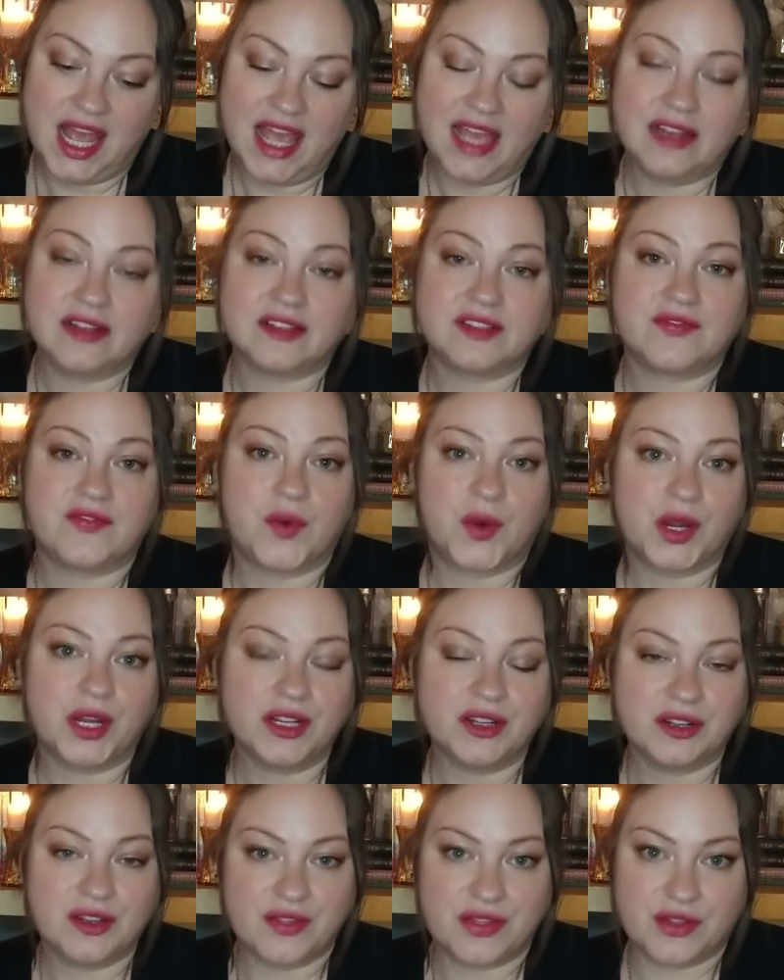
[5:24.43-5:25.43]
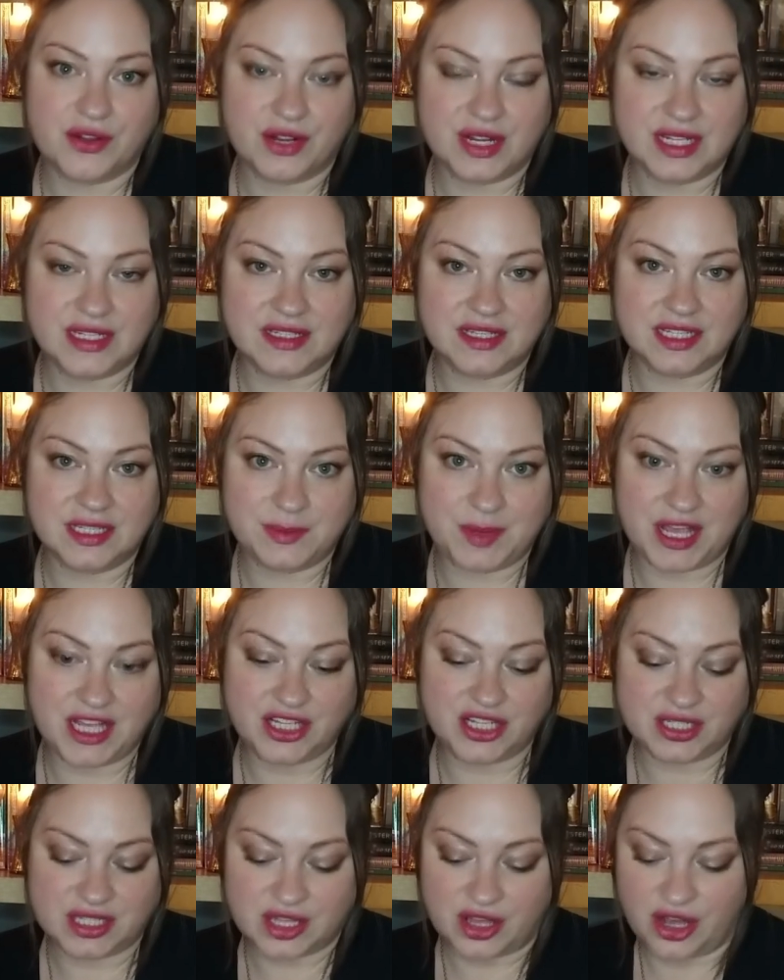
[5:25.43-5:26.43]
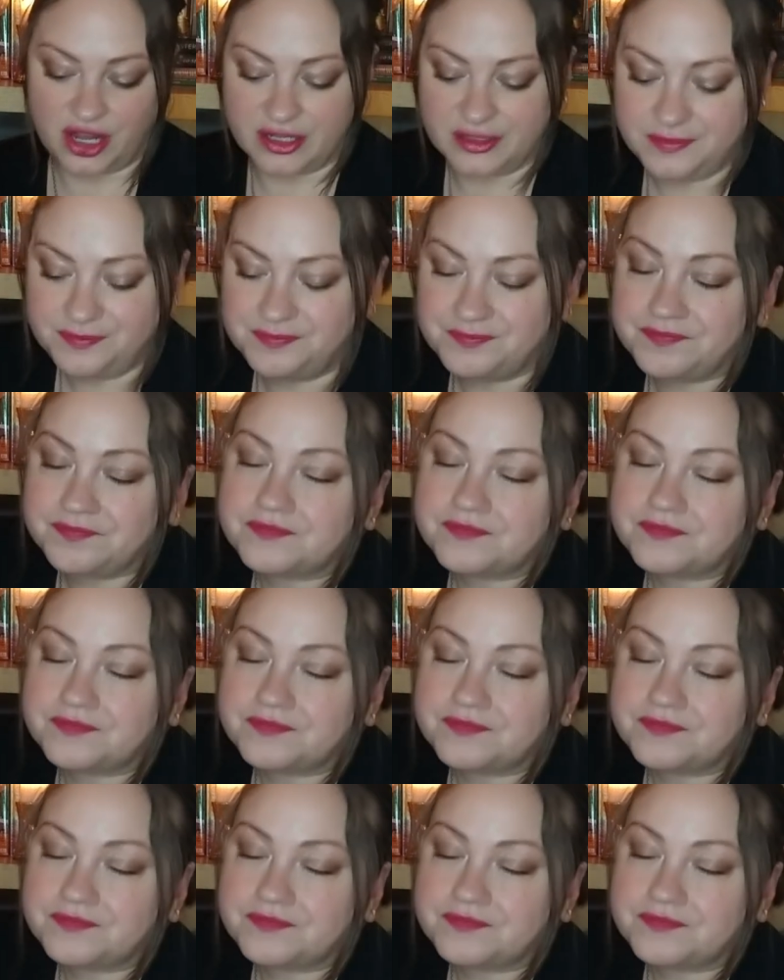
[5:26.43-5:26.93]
and it's four hundred thirty-six pages long.